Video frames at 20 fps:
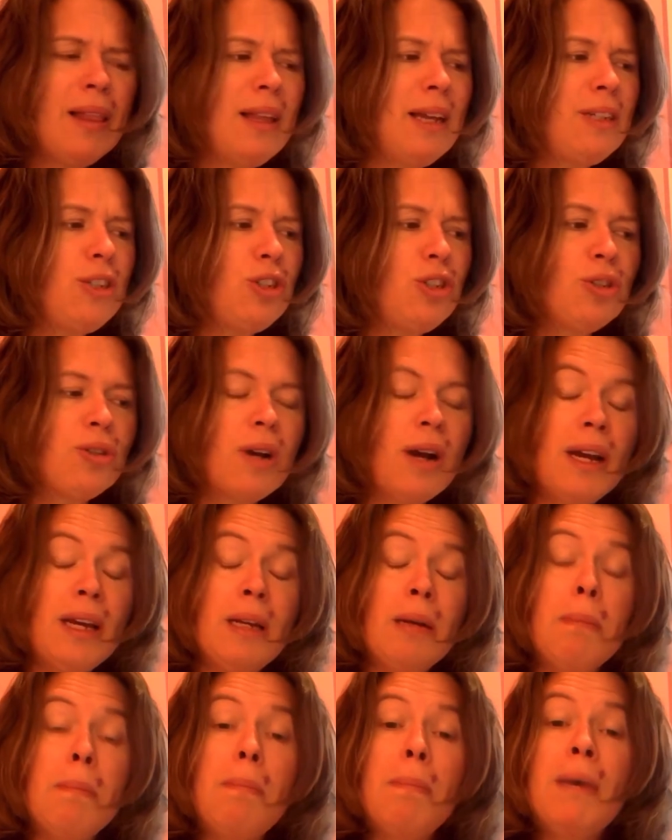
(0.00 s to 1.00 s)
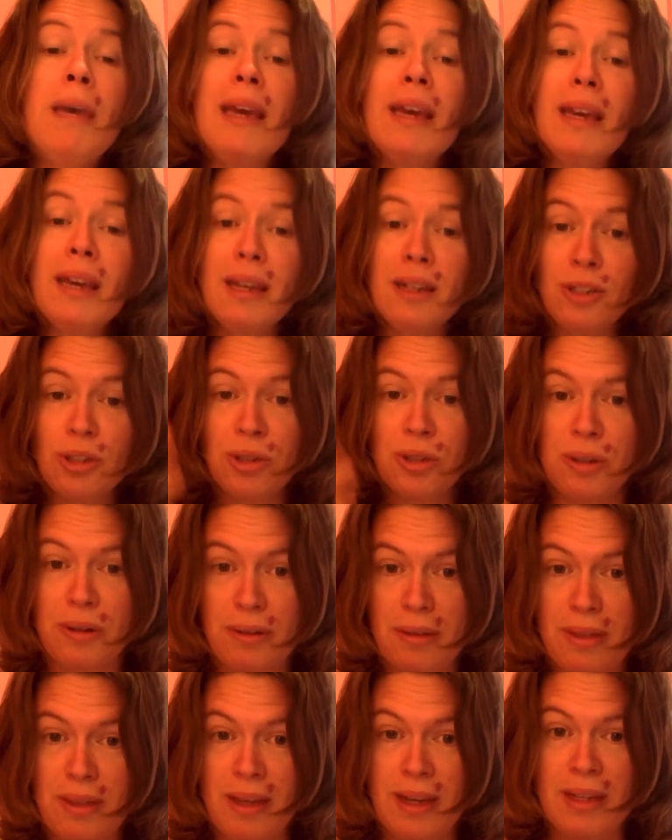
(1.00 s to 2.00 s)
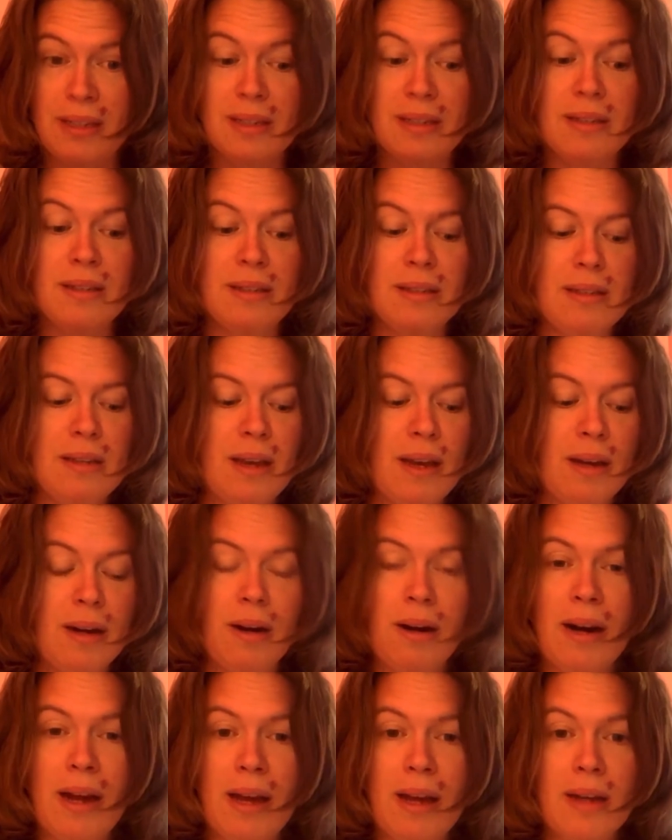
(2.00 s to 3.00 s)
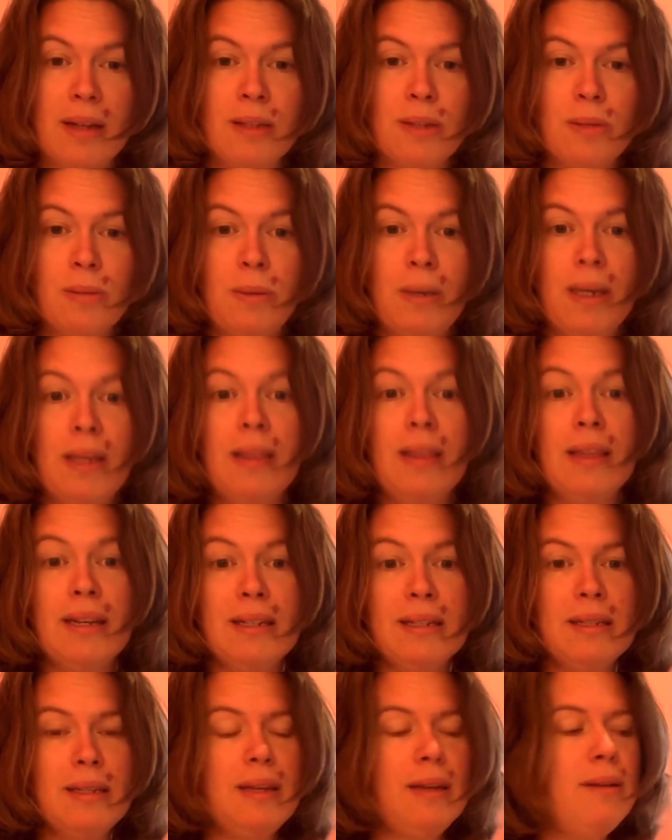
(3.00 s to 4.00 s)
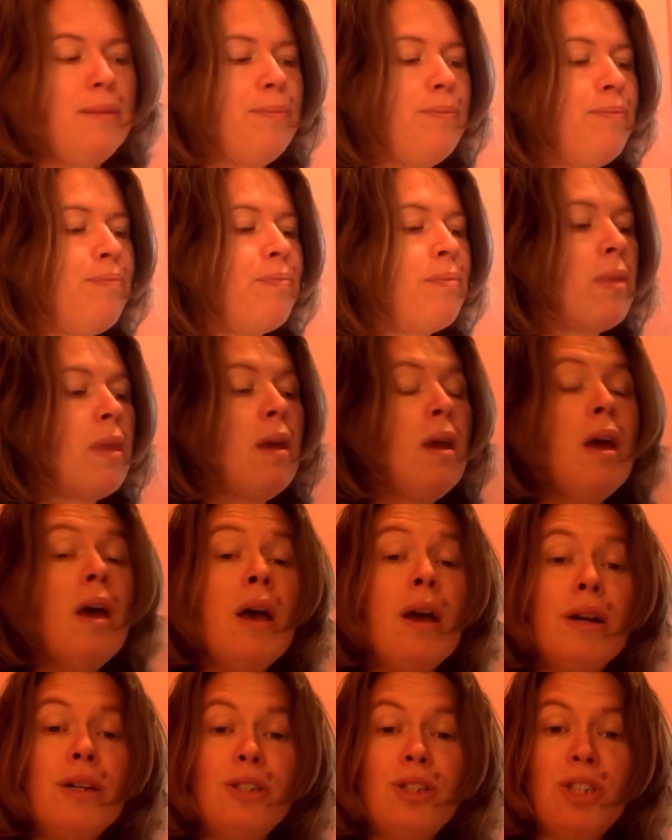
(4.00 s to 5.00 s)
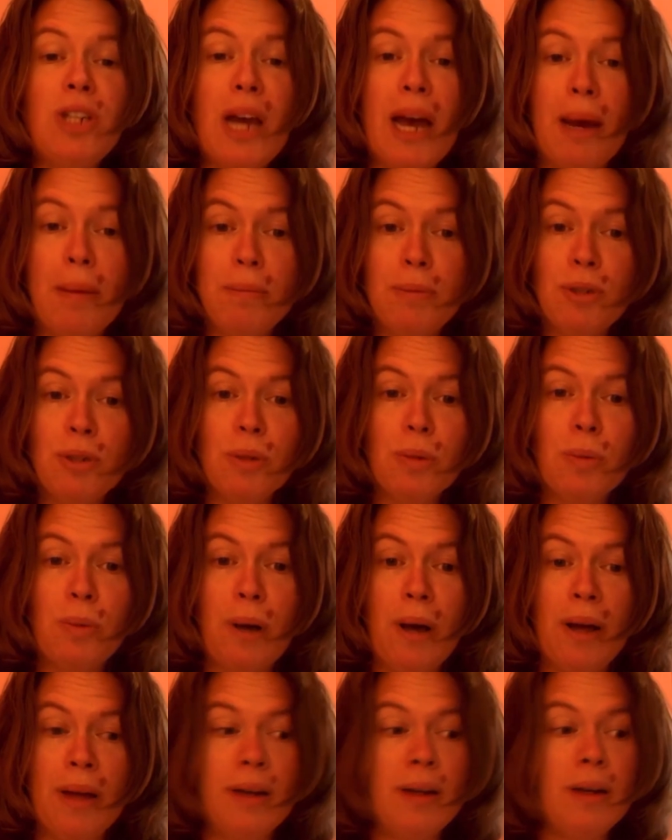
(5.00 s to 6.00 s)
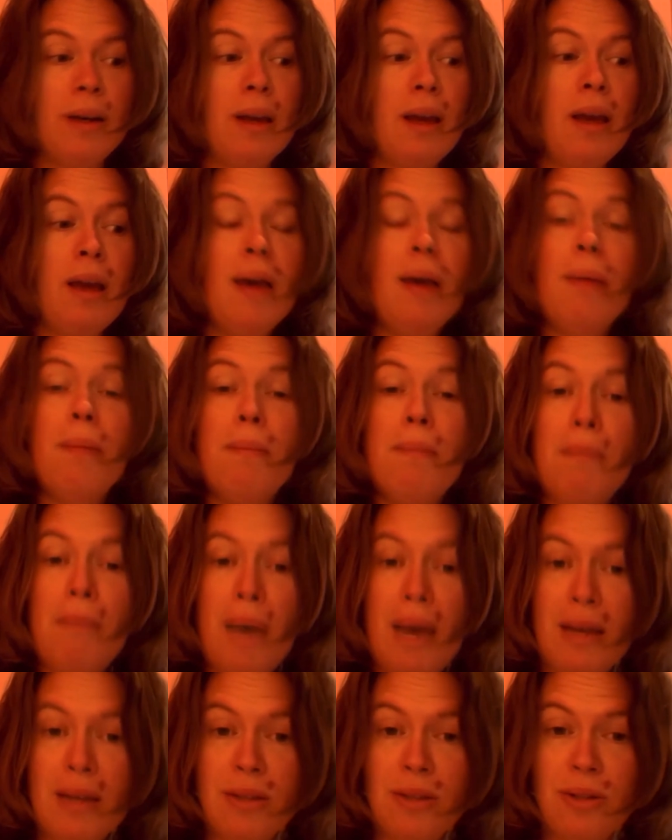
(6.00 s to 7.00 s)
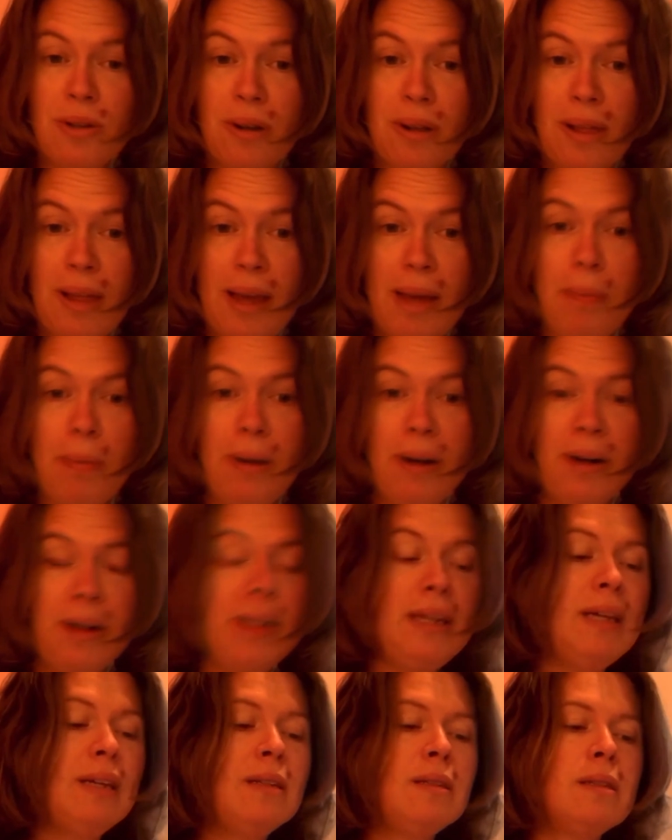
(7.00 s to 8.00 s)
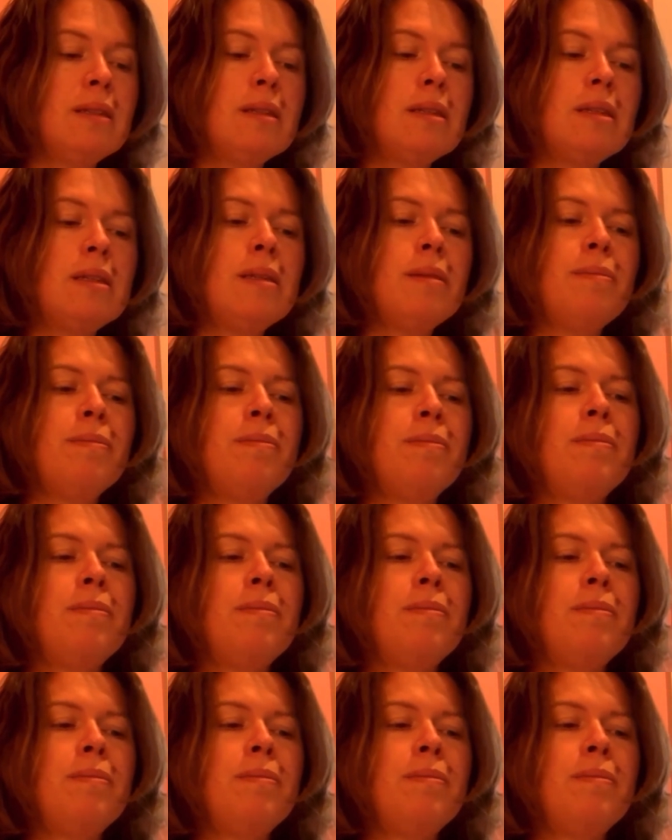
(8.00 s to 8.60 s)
Let's try and picture things inside our head as we listen. Chapter 1, Master Librarians.